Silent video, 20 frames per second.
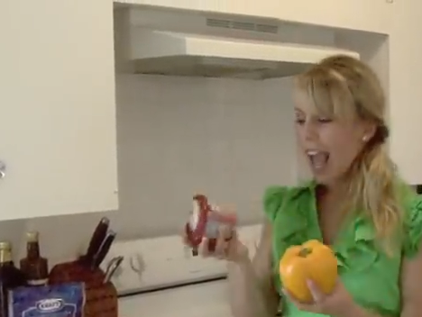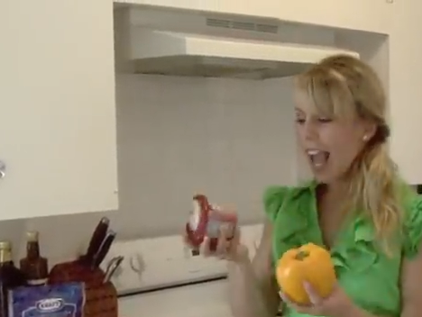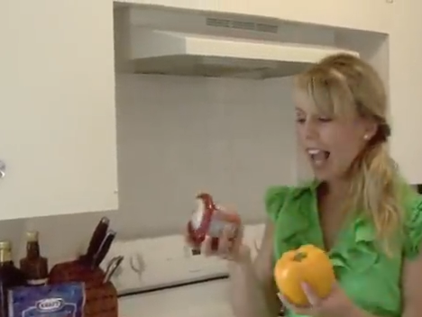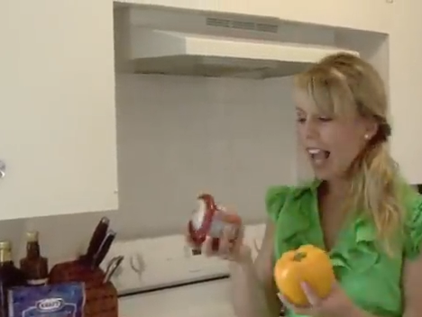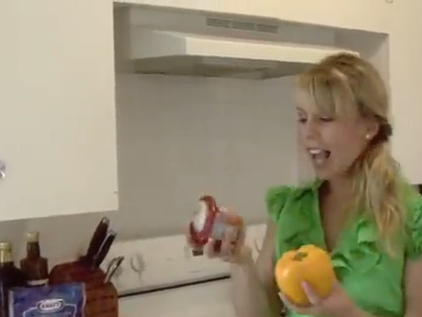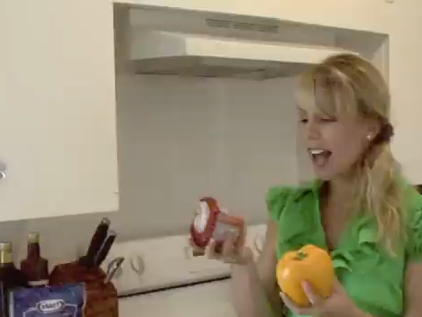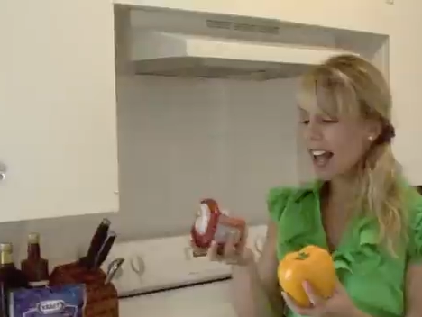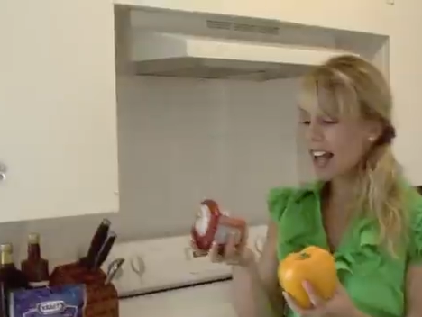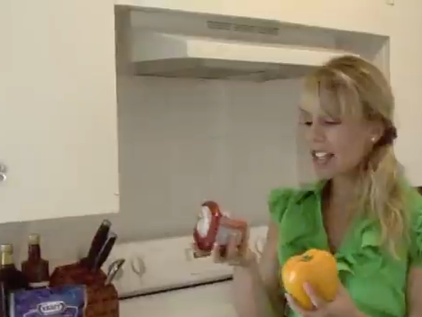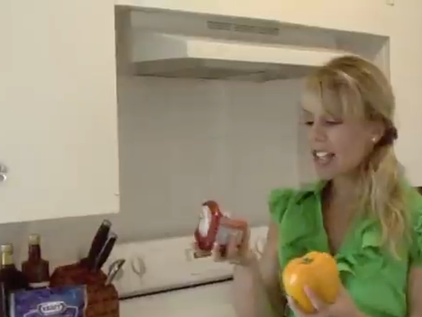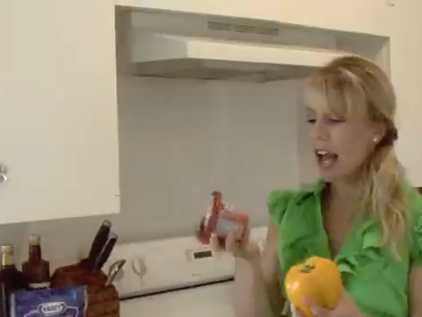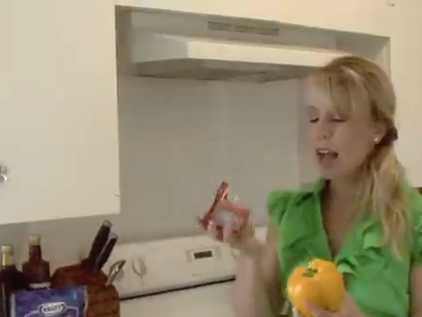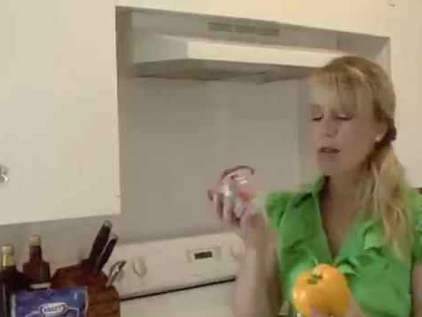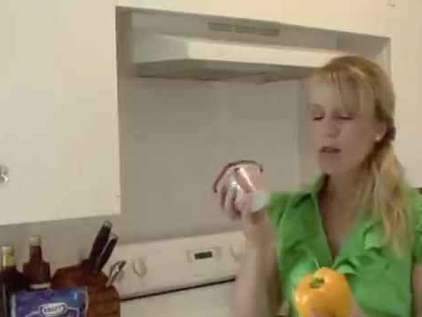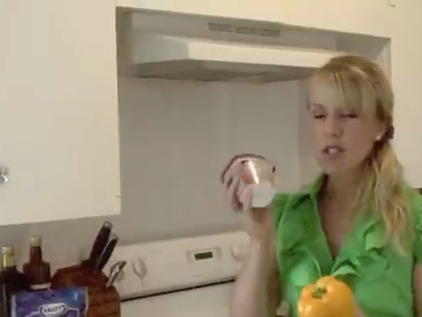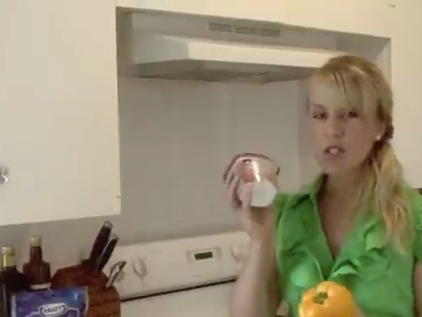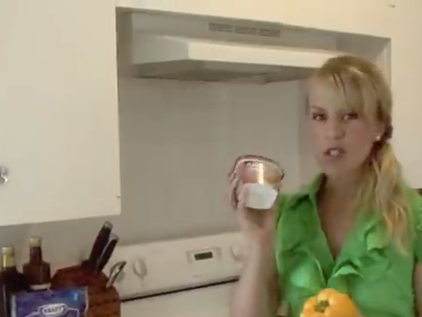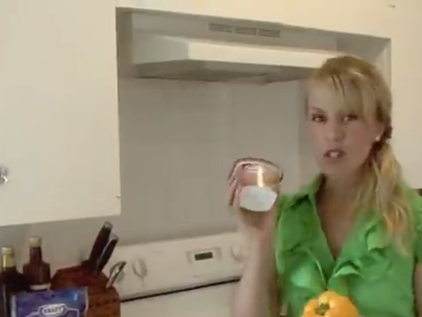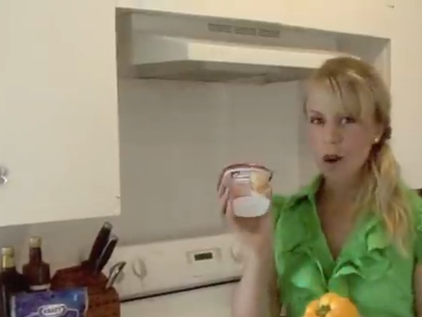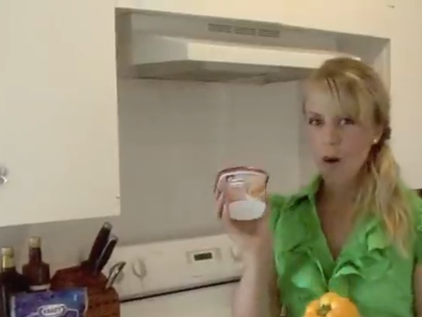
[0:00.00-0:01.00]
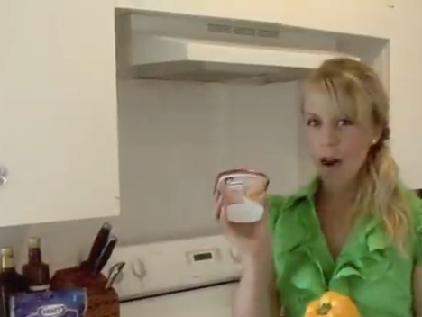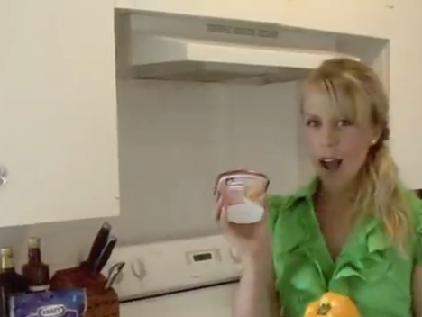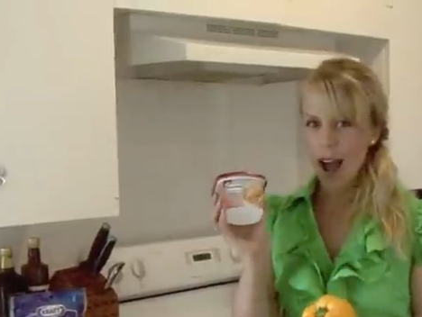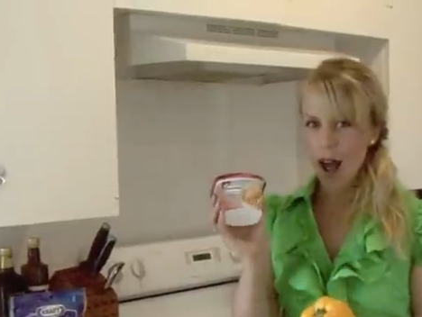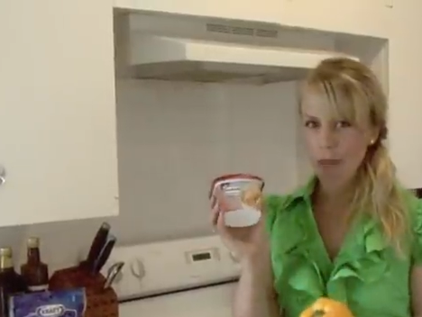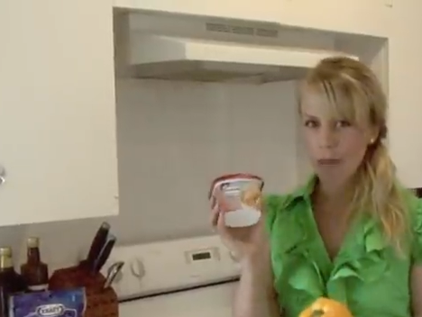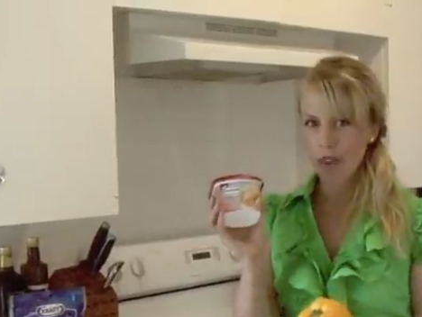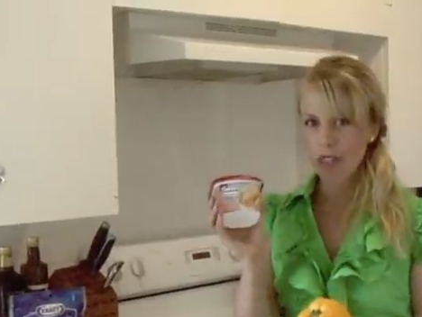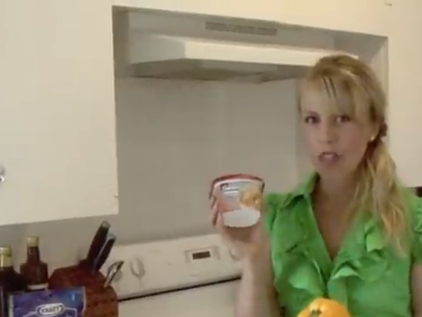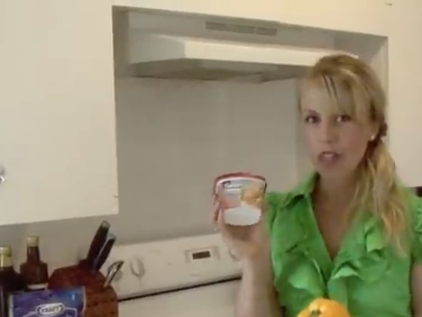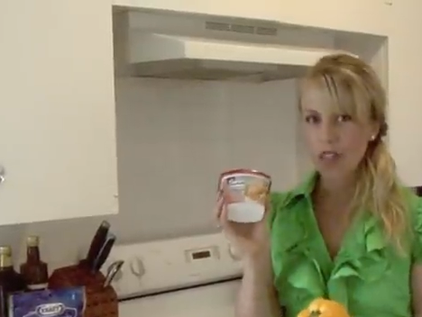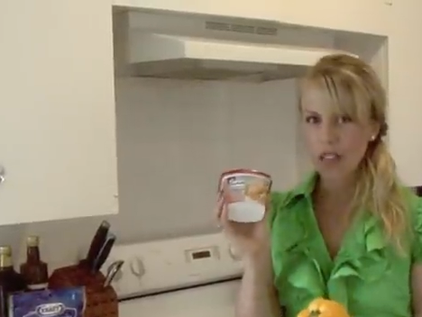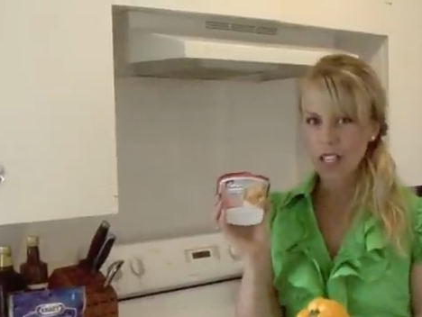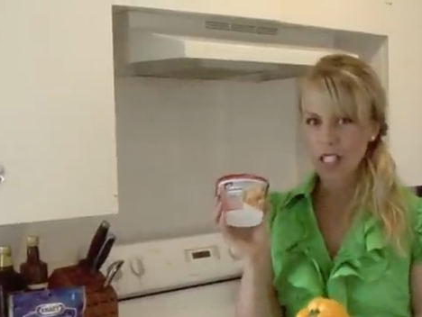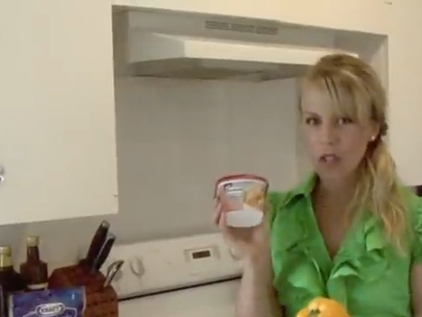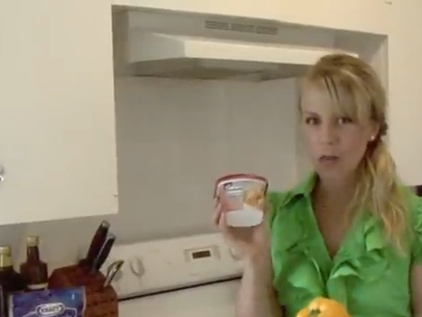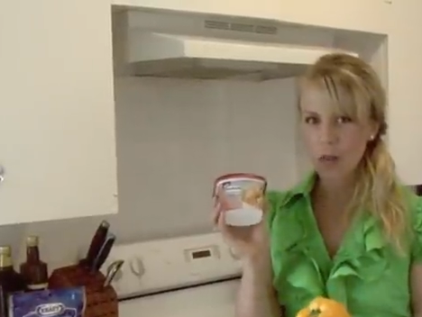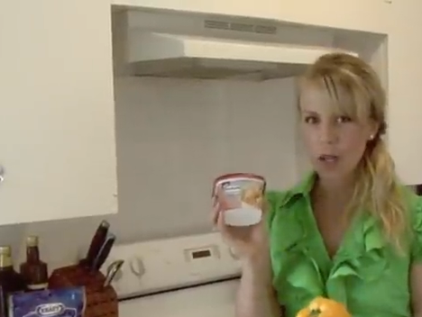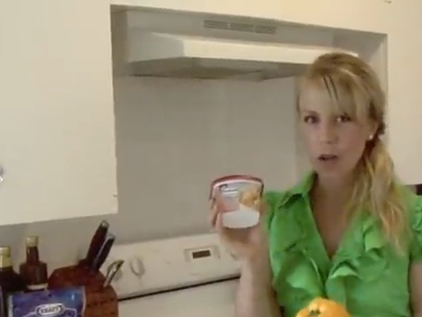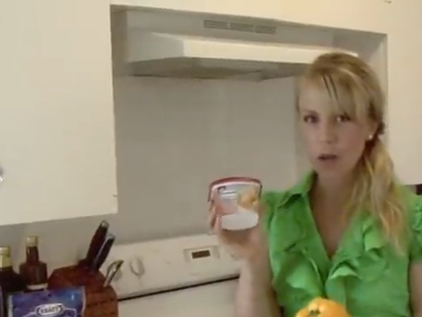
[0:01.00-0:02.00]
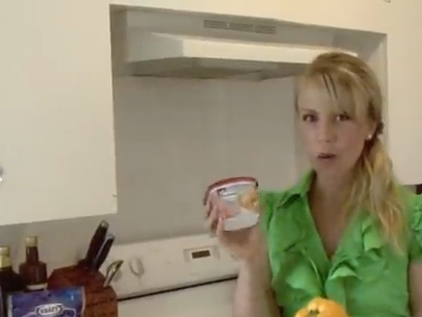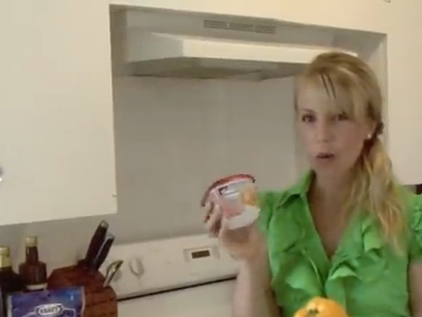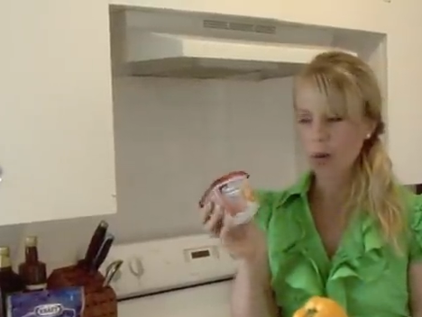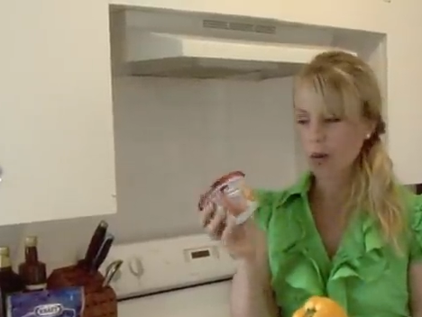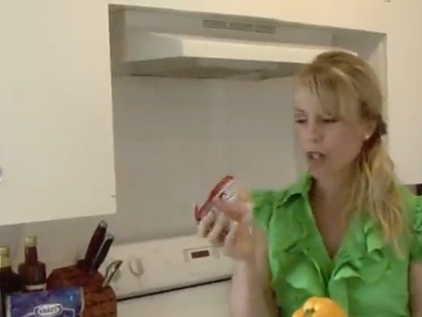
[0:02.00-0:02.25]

And I was so happy that this week we